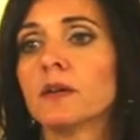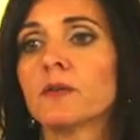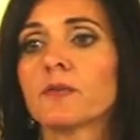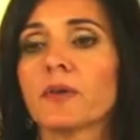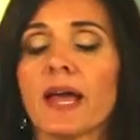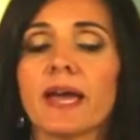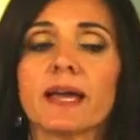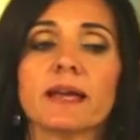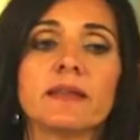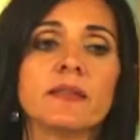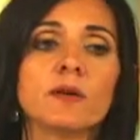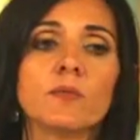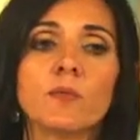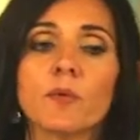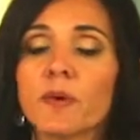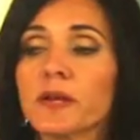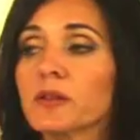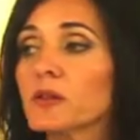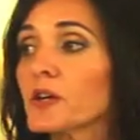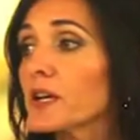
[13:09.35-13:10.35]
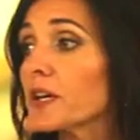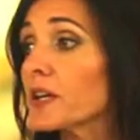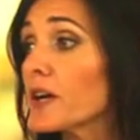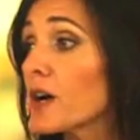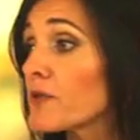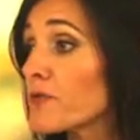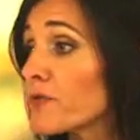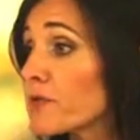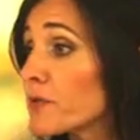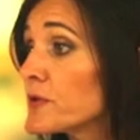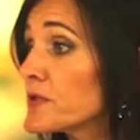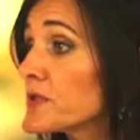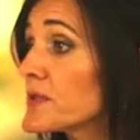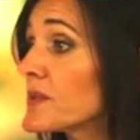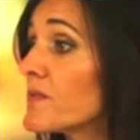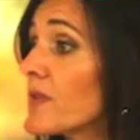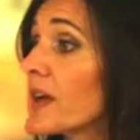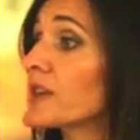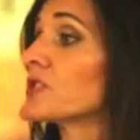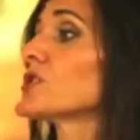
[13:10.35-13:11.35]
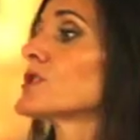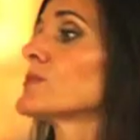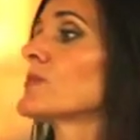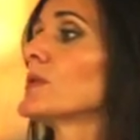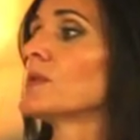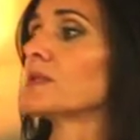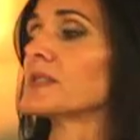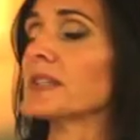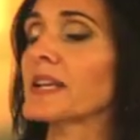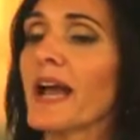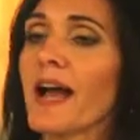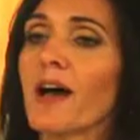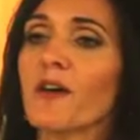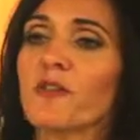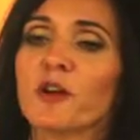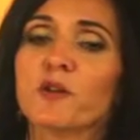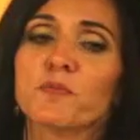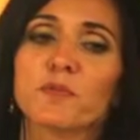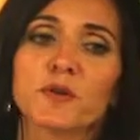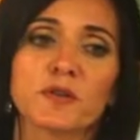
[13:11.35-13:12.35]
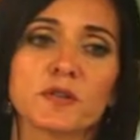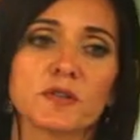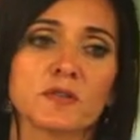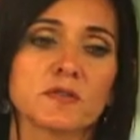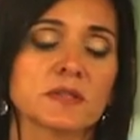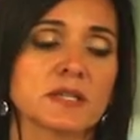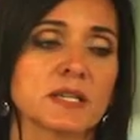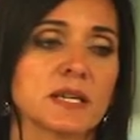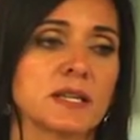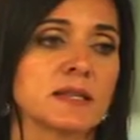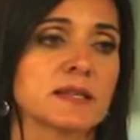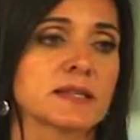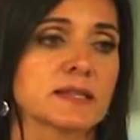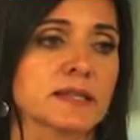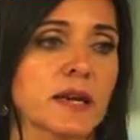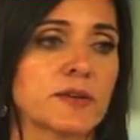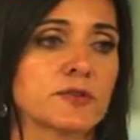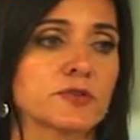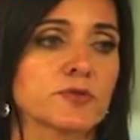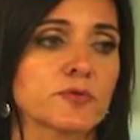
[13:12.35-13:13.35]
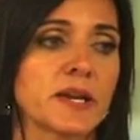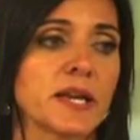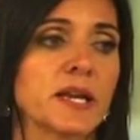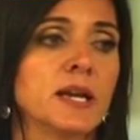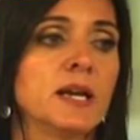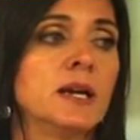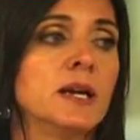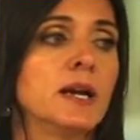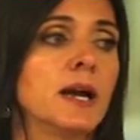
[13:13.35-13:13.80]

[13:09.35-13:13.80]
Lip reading: Okay, and then when we look at our fruits and vegetables and how they're produced in this country,